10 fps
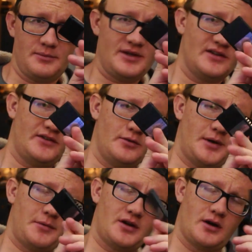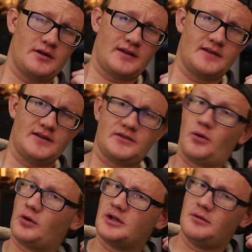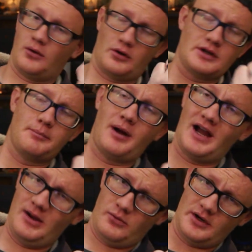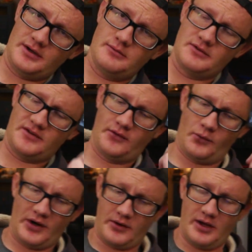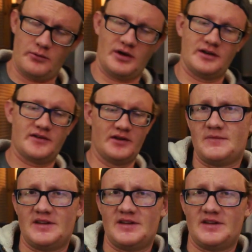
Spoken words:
PS2 memory card like this, or you buy one, which is the route I went.